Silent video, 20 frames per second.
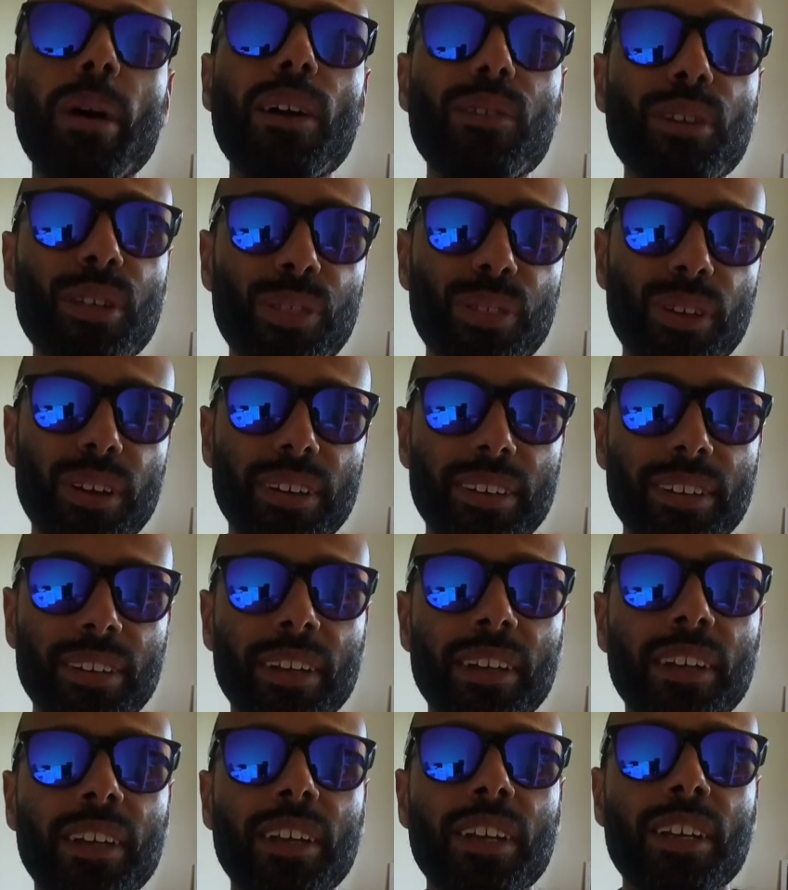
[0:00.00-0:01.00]
marathon.
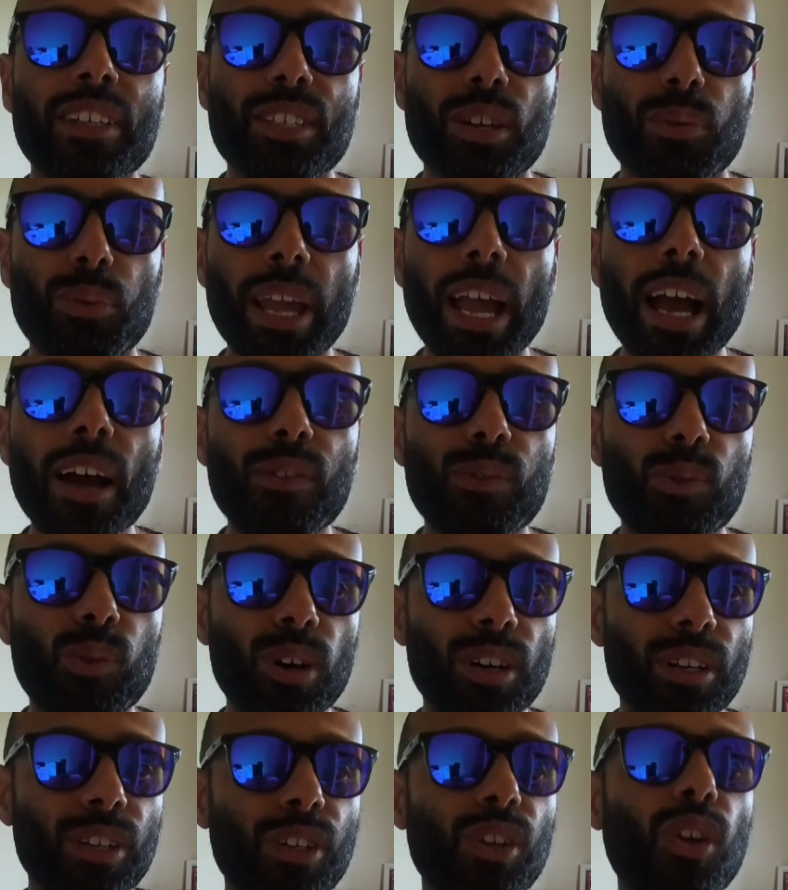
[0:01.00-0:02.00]
So we have
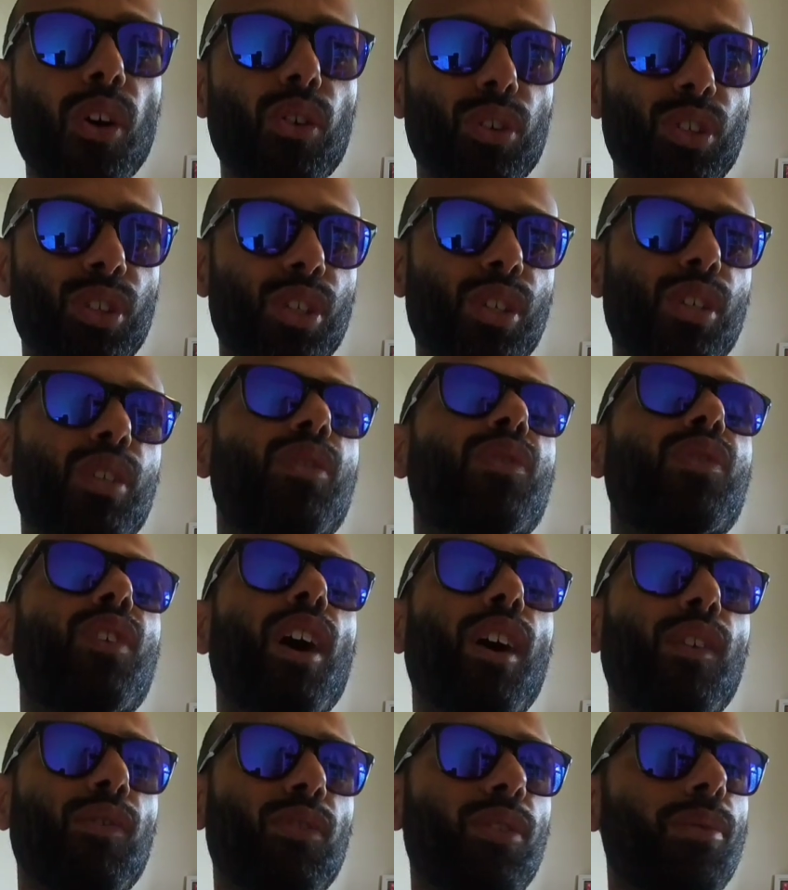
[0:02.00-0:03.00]
one not too
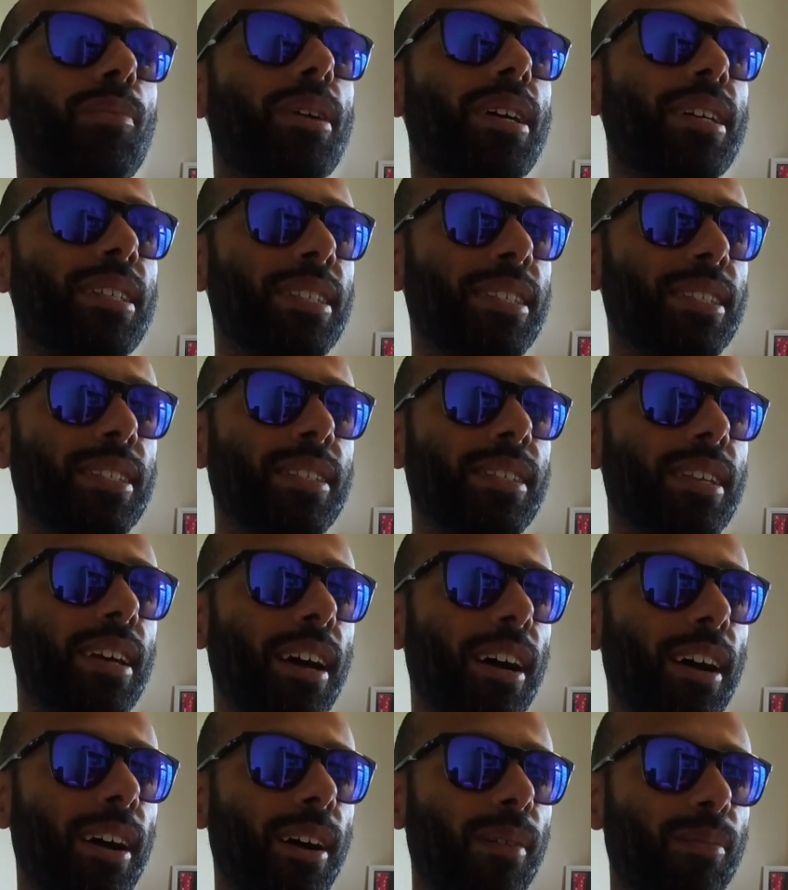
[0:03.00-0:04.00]
far from us,
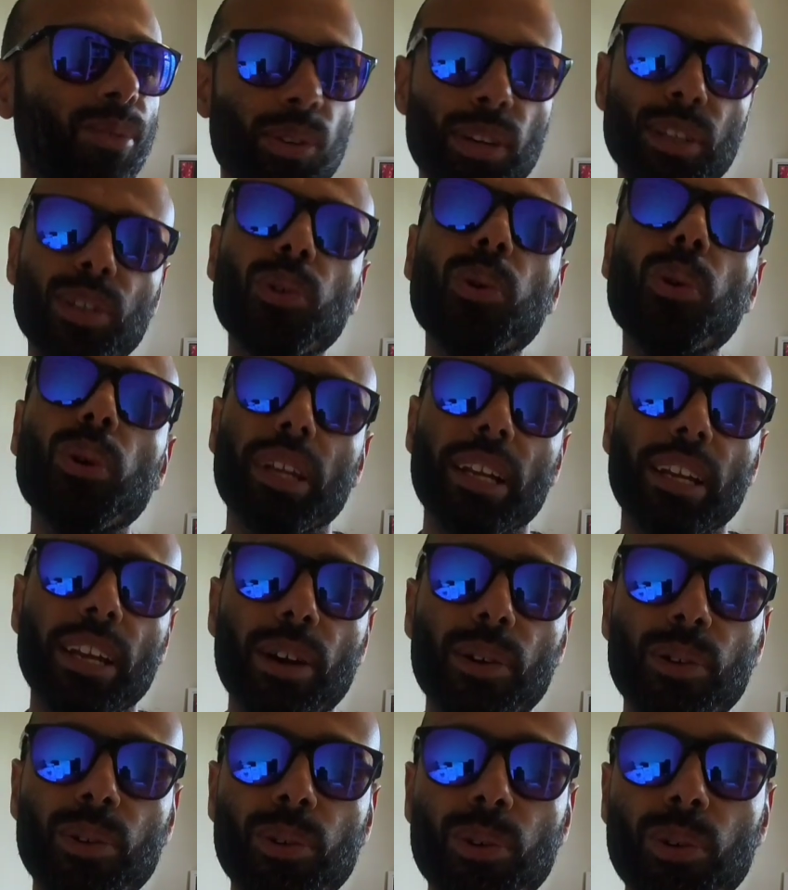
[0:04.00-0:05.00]
so I'd call it
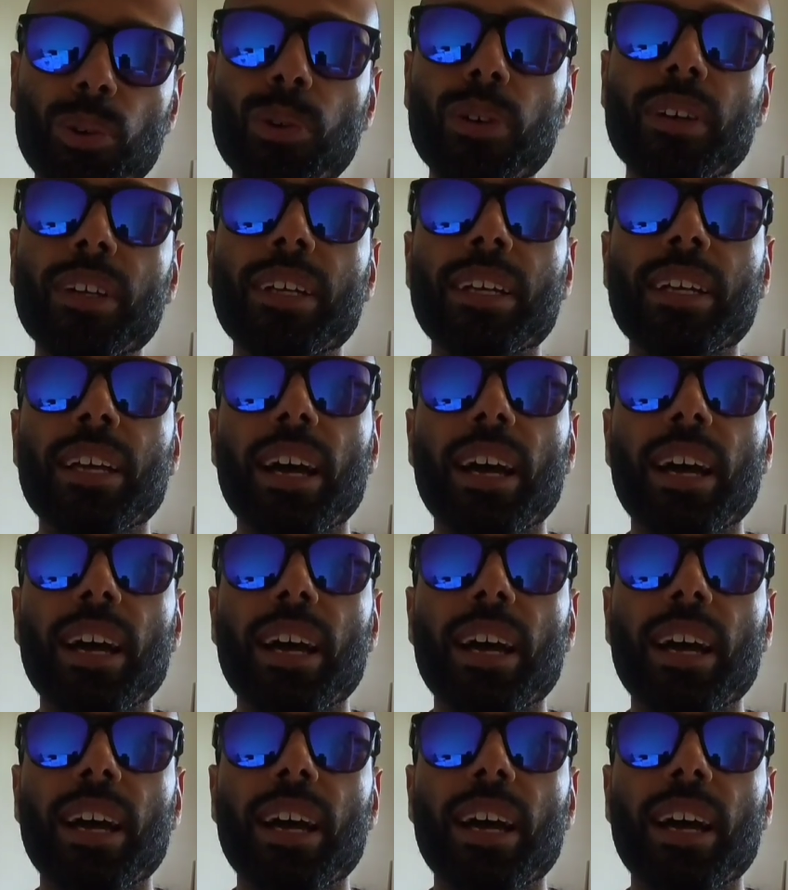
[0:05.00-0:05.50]
local.